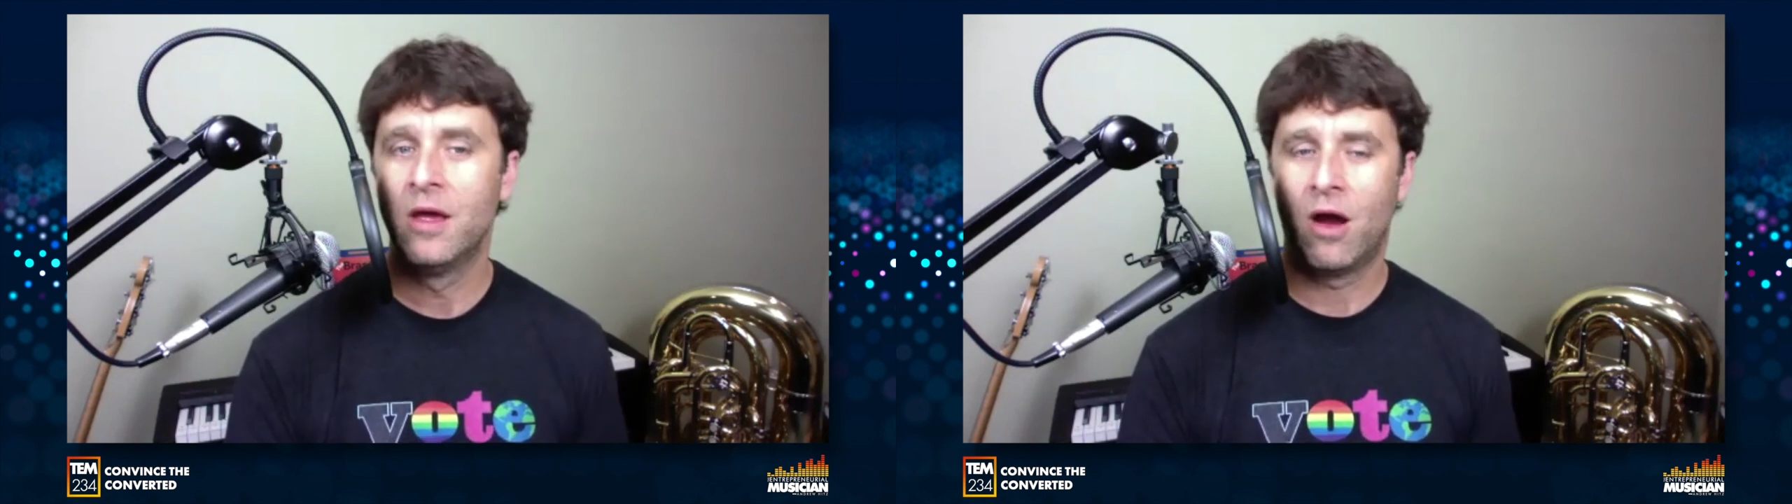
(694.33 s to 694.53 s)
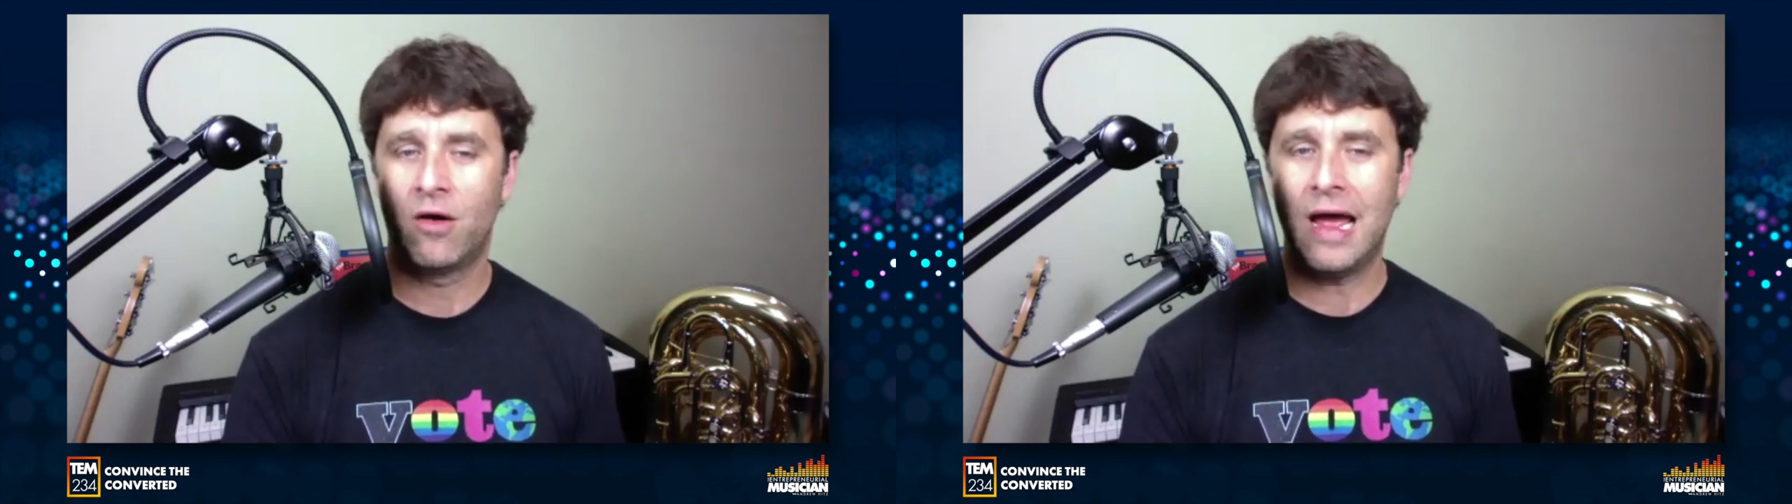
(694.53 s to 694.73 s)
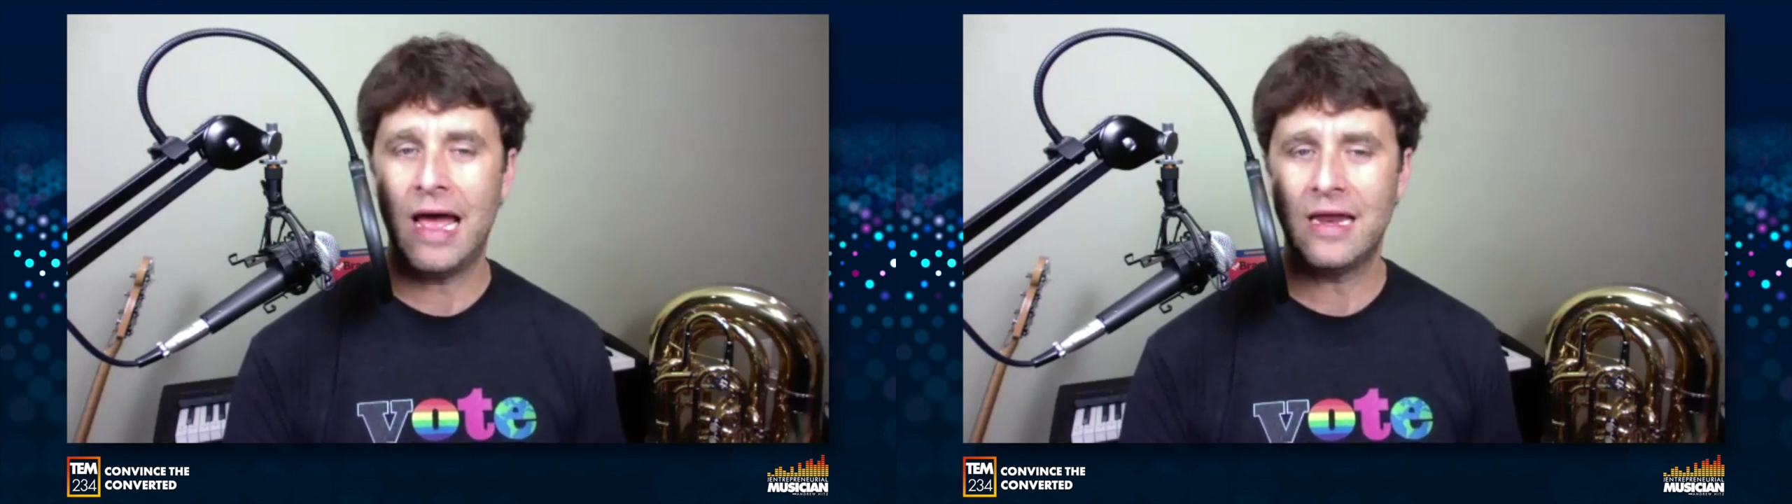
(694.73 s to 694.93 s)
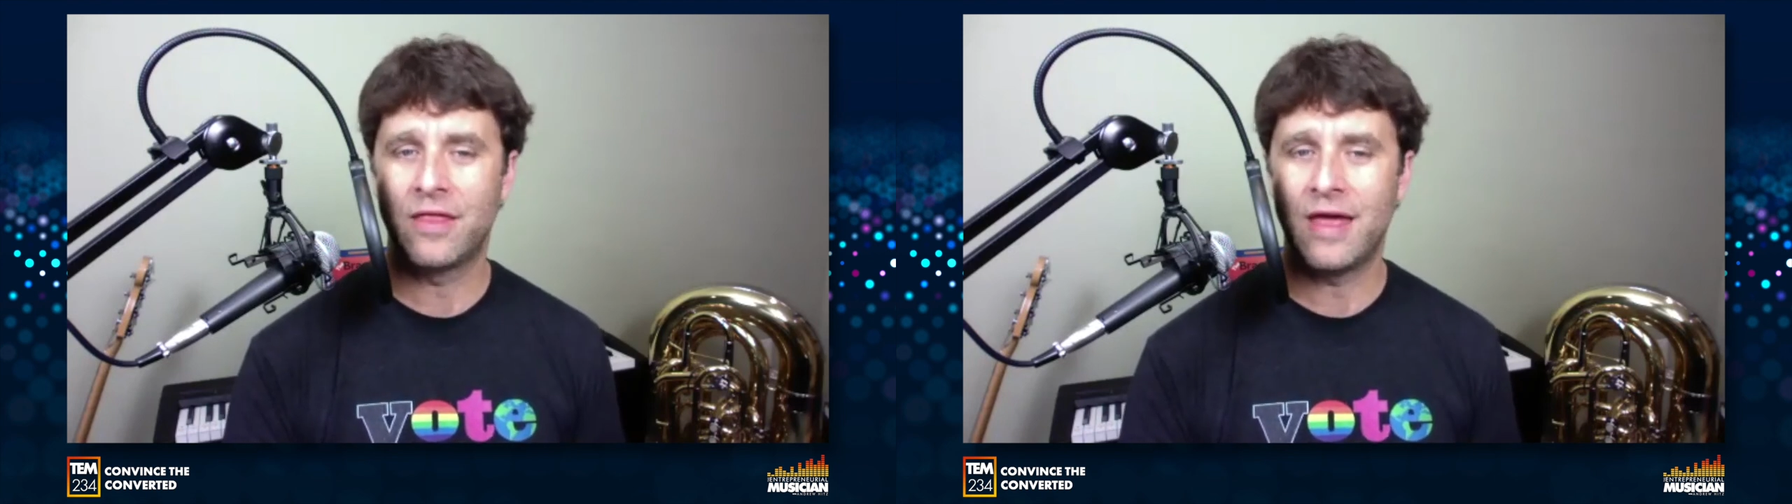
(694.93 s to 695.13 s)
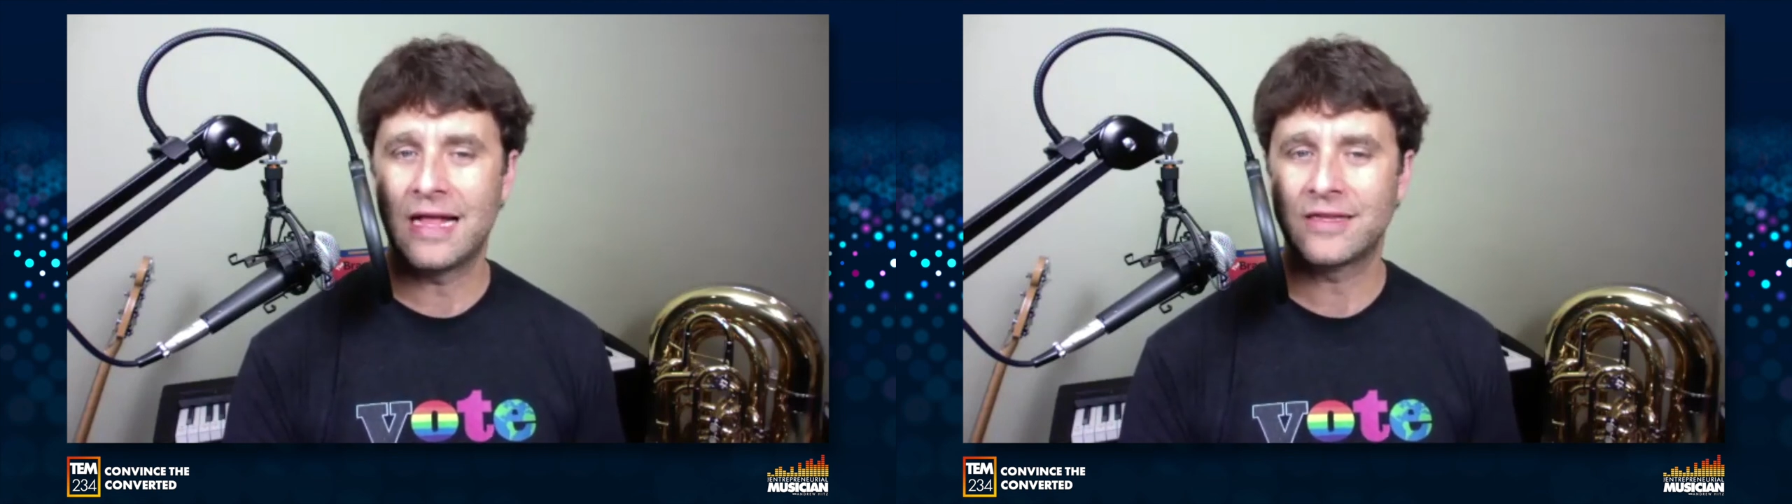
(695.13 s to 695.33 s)
All right,
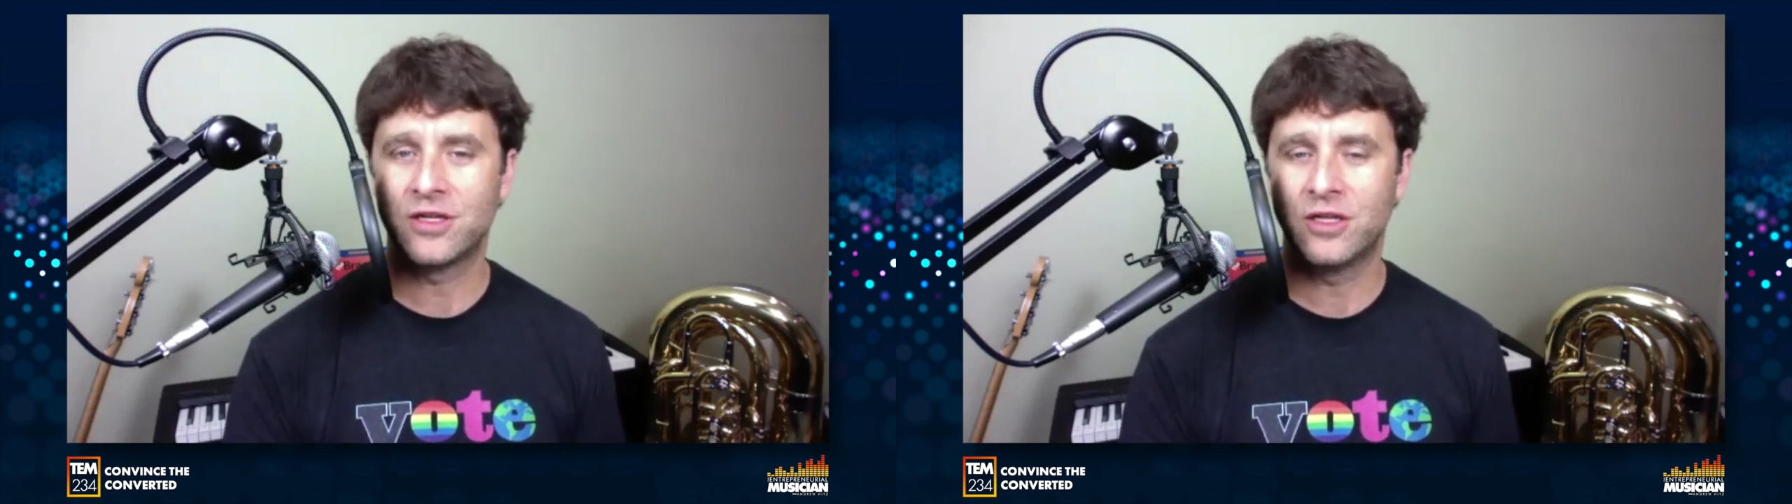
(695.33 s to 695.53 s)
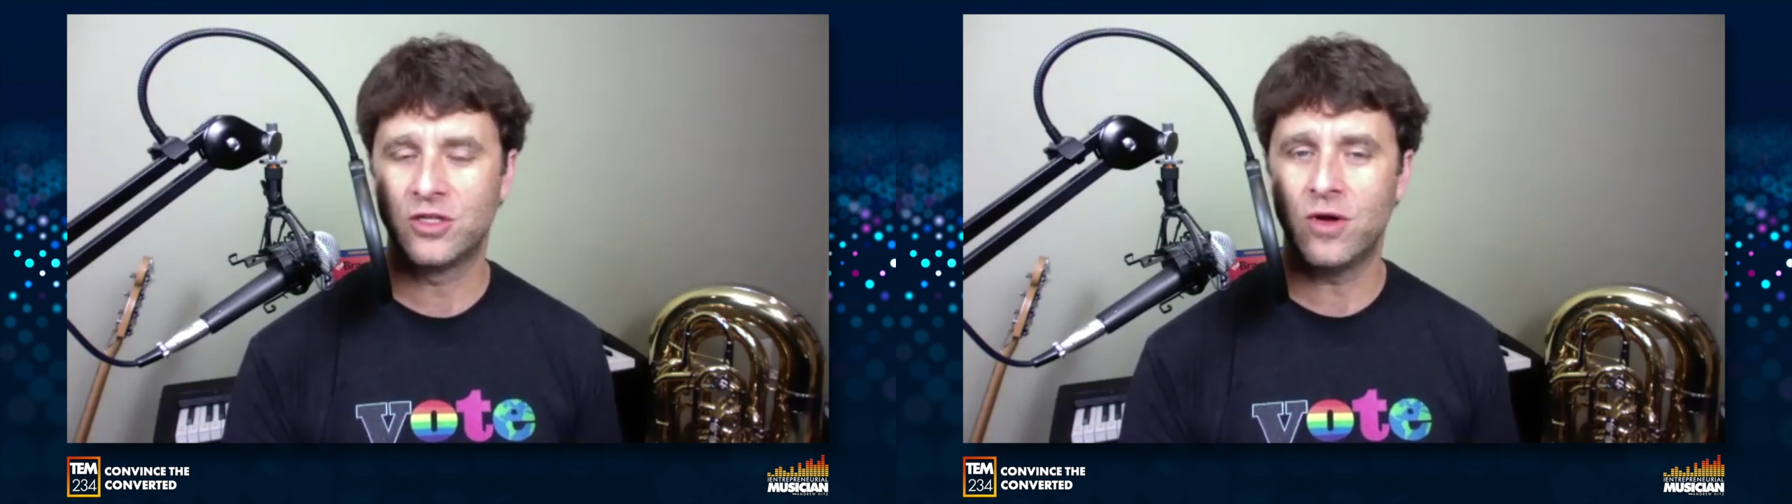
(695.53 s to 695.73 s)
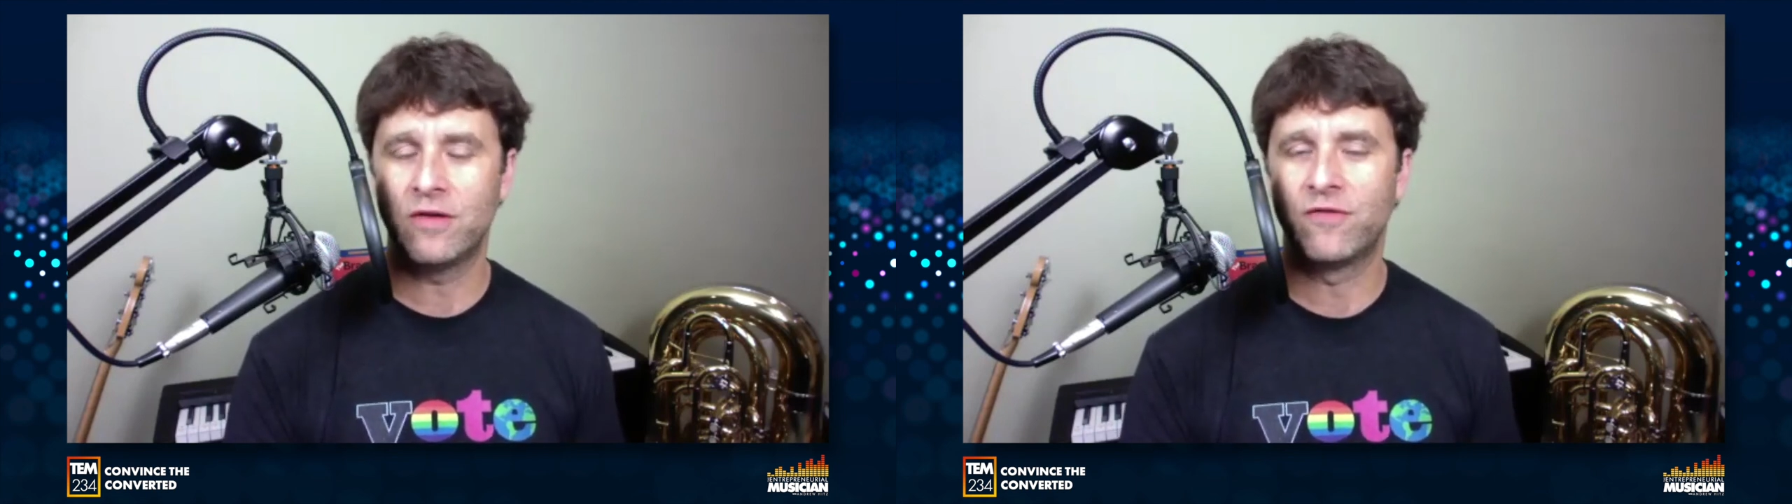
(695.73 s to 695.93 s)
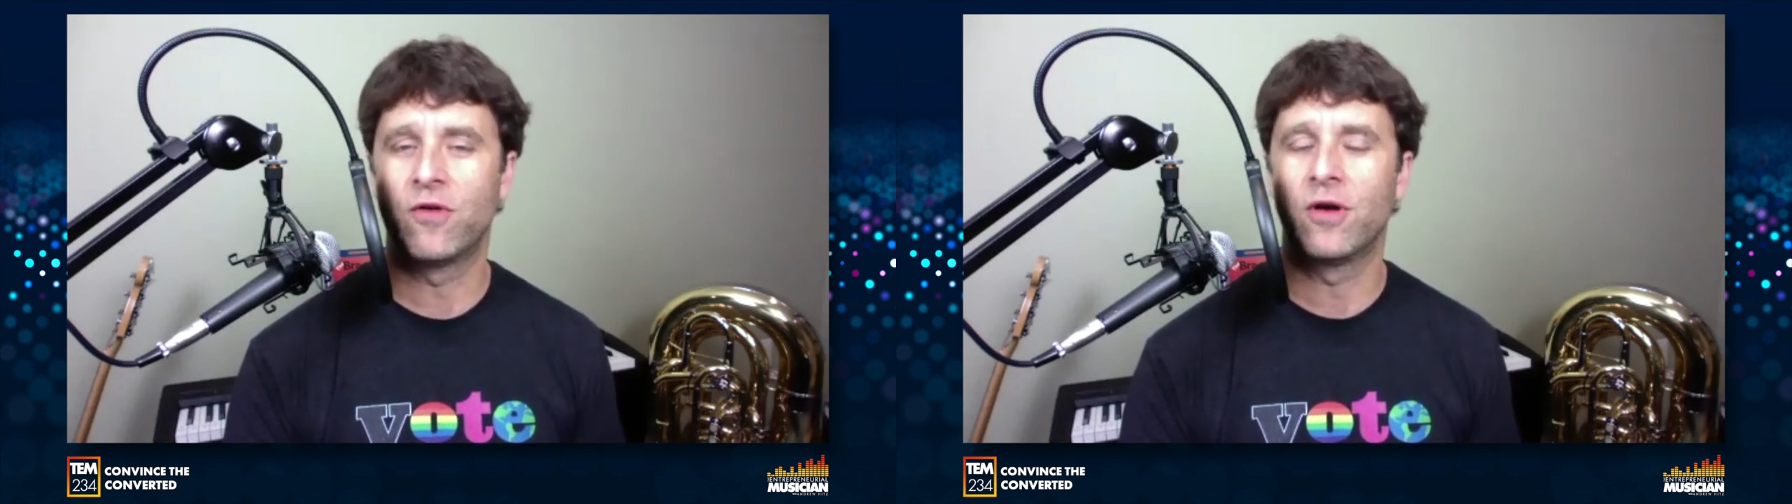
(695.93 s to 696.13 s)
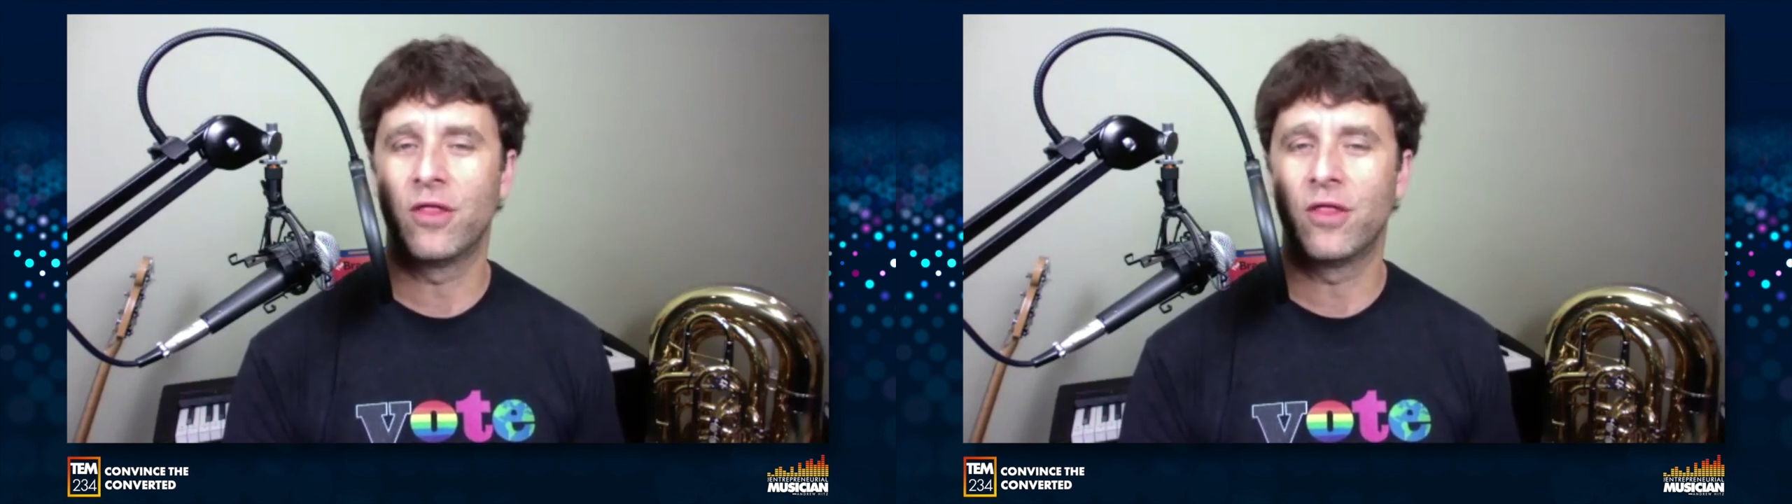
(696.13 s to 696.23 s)
that's going to do it for